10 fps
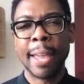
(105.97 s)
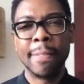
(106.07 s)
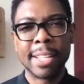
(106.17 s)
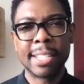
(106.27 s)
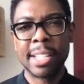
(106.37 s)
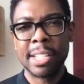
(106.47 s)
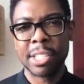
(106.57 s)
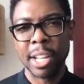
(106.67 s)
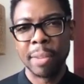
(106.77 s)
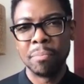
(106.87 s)
in this
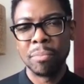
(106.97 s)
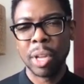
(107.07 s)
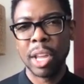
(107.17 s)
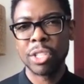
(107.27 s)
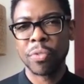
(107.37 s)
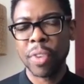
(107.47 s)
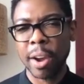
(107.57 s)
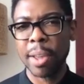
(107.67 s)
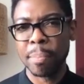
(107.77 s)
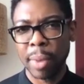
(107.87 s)
season, he's
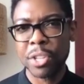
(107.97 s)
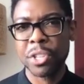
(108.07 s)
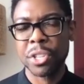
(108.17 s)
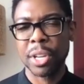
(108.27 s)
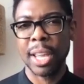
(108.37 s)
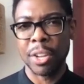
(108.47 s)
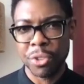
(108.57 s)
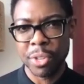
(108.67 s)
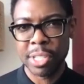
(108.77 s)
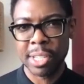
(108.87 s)
very much
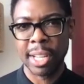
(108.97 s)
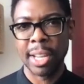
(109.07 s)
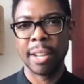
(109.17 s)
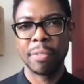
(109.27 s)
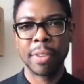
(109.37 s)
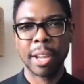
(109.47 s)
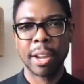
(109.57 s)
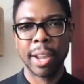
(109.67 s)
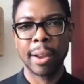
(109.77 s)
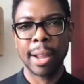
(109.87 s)
interested in
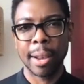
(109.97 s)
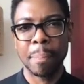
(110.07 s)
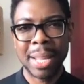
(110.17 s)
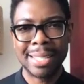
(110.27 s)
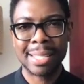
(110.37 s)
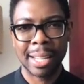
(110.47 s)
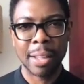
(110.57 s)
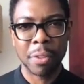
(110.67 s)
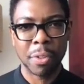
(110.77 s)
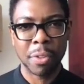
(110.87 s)
figuring out how to piece
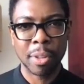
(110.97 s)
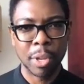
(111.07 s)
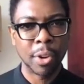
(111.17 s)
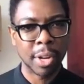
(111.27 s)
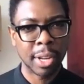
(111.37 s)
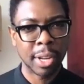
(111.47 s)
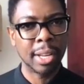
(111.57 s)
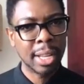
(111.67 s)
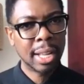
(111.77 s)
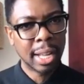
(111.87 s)
together the
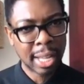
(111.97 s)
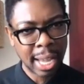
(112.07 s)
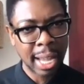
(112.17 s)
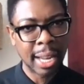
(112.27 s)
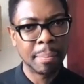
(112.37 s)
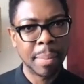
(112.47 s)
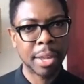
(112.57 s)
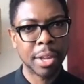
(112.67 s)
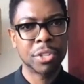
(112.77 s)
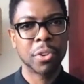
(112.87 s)
community again and
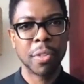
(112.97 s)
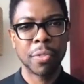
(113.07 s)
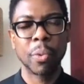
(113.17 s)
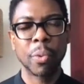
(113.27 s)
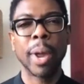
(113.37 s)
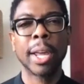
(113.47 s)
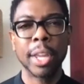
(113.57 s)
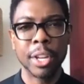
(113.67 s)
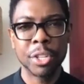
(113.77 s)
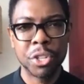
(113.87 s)
making sure that the
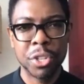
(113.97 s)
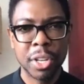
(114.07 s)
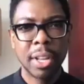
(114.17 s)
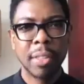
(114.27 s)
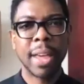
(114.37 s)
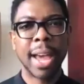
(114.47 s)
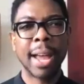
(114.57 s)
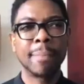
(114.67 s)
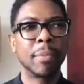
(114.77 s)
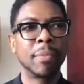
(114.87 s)
wreckage,
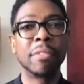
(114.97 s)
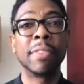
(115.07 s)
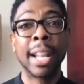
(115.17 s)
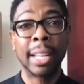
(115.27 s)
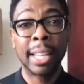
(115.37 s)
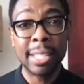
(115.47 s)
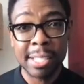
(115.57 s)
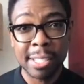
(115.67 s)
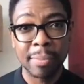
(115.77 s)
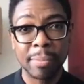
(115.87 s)
that the
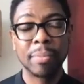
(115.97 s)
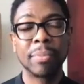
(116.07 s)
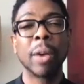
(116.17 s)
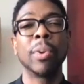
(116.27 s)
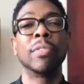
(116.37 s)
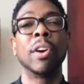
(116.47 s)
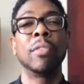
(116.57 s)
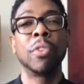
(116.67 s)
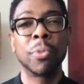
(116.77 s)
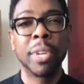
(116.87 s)
violence that we've
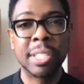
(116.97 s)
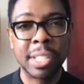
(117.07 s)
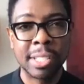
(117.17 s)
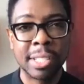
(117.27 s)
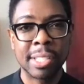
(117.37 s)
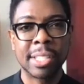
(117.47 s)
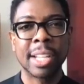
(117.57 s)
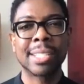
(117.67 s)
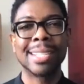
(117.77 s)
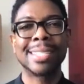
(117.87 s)
known for three seasons
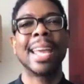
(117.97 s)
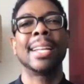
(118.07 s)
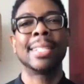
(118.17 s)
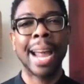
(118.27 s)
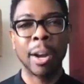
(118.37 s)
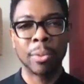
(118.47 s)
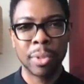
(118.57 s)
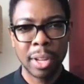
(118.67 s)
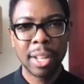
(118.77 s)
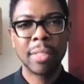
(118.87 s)
doesn't take
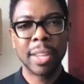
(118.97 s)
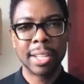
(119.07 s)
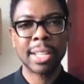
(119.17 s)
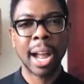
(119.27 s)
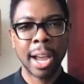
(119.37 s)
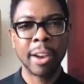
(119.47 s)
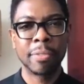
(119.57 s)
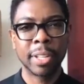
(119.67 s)
down the entire